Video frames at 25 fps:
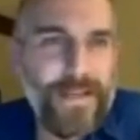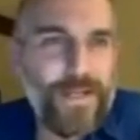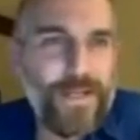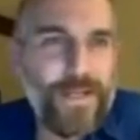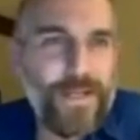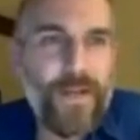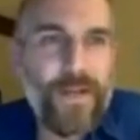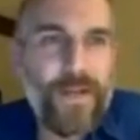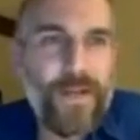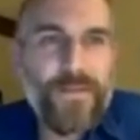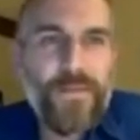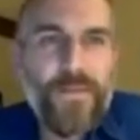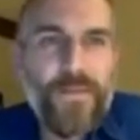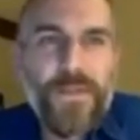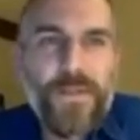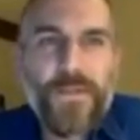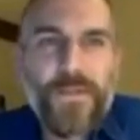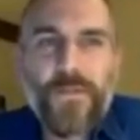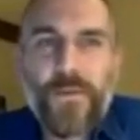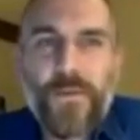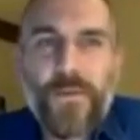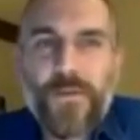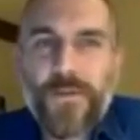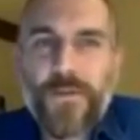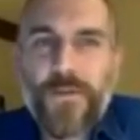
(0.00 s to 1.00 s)
She comes up with
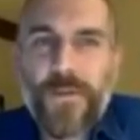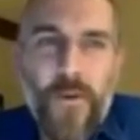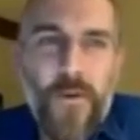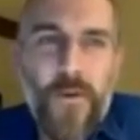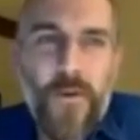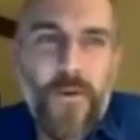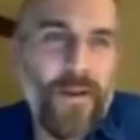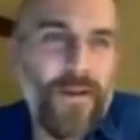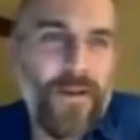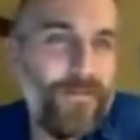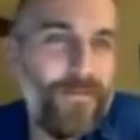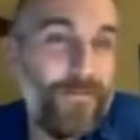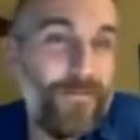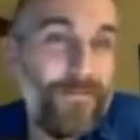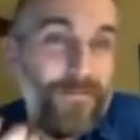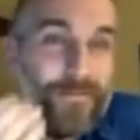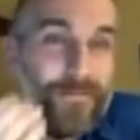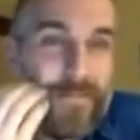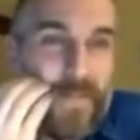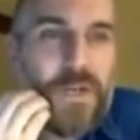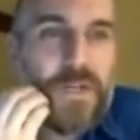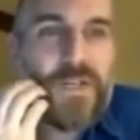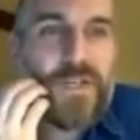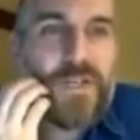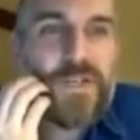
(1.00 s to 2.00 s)
this persona
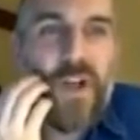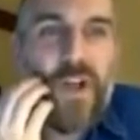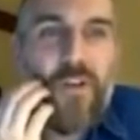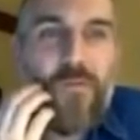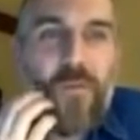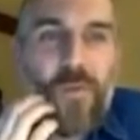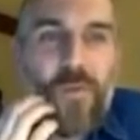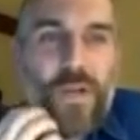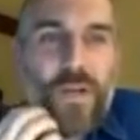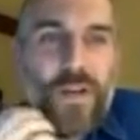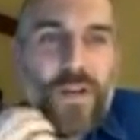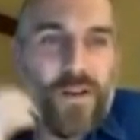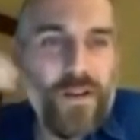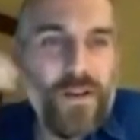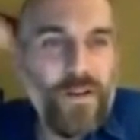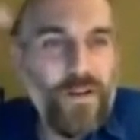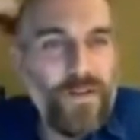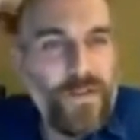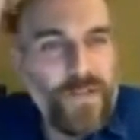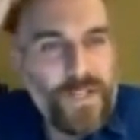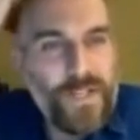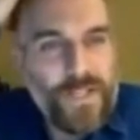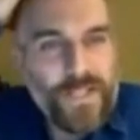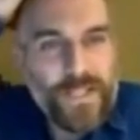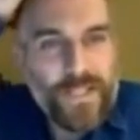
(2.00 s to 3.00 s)
during sophomore
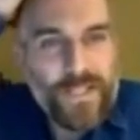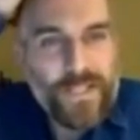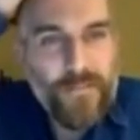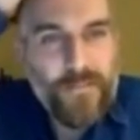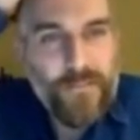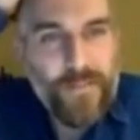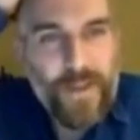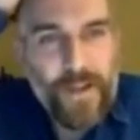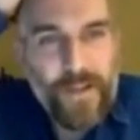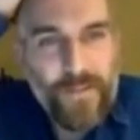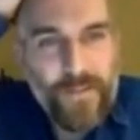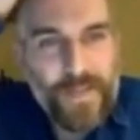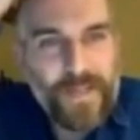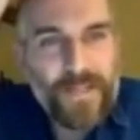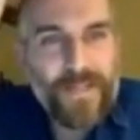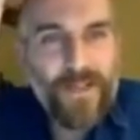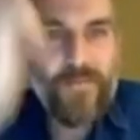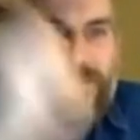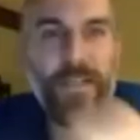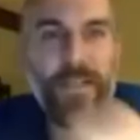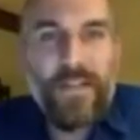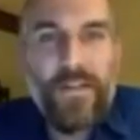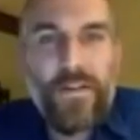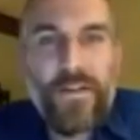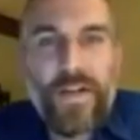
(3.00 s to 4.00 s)
year, she says, I found
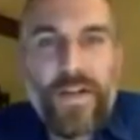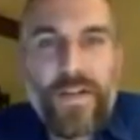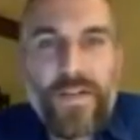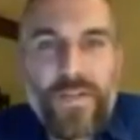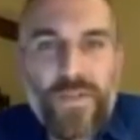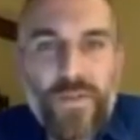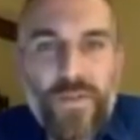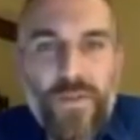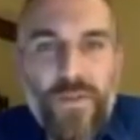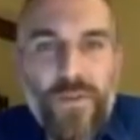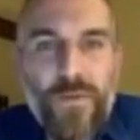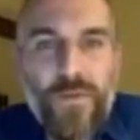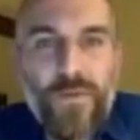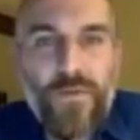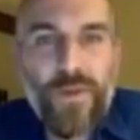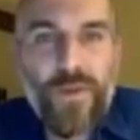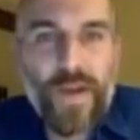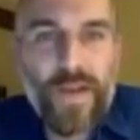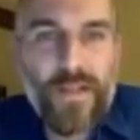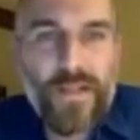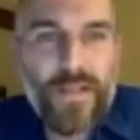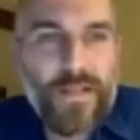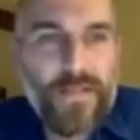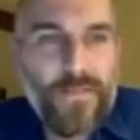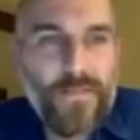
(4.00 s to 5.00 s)
myself in international human
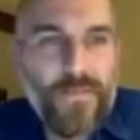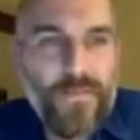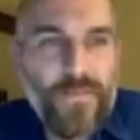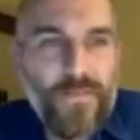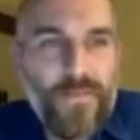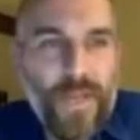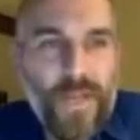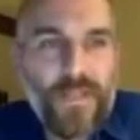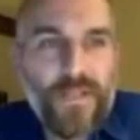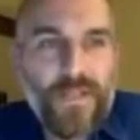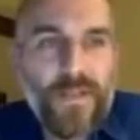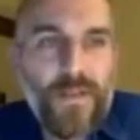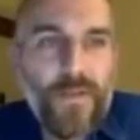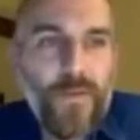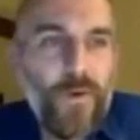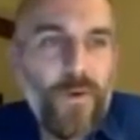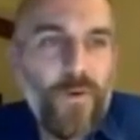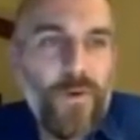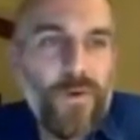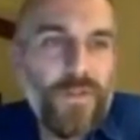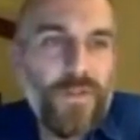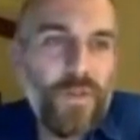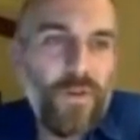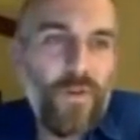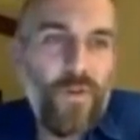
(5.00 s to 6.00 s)
rights, a summer
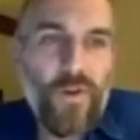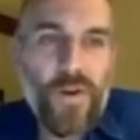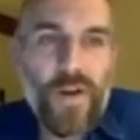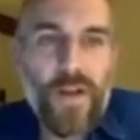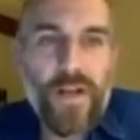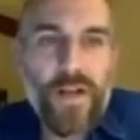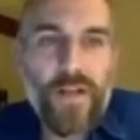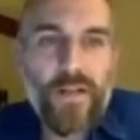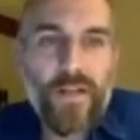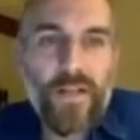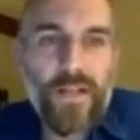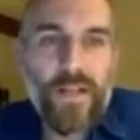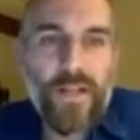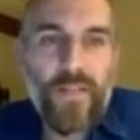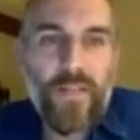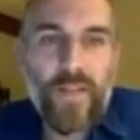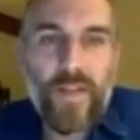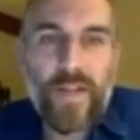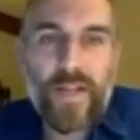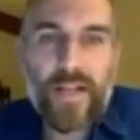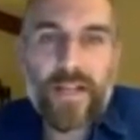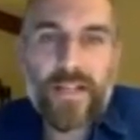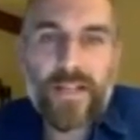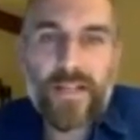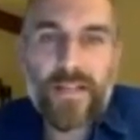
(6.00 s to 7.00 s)
course at Cornell that
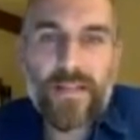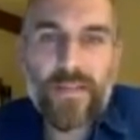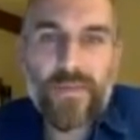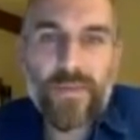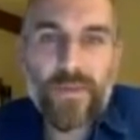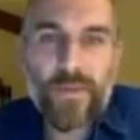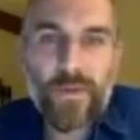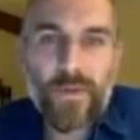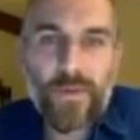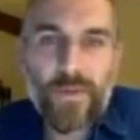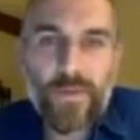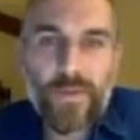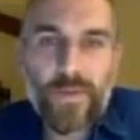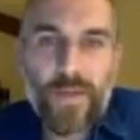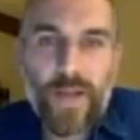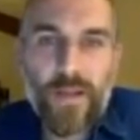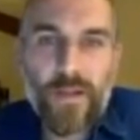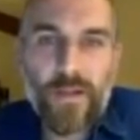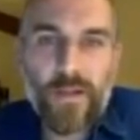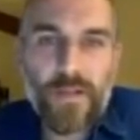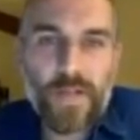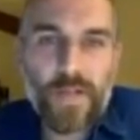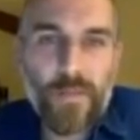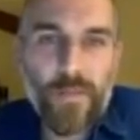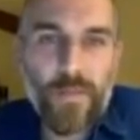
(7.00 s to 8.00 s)
I attended through a local
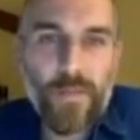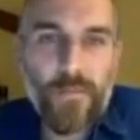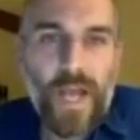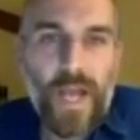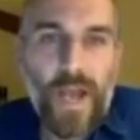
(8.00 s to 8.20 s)
scholarship.